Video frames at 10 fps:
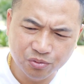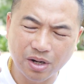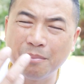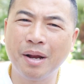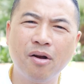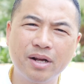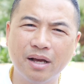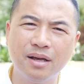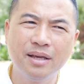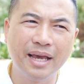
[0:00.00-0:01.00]

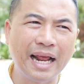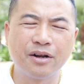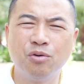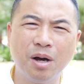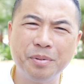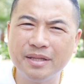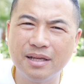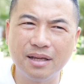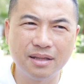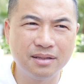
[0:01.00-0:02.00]
America, and I grew up in
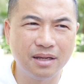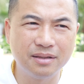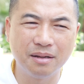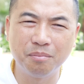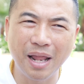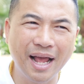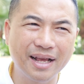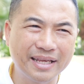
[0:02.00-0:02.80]
the black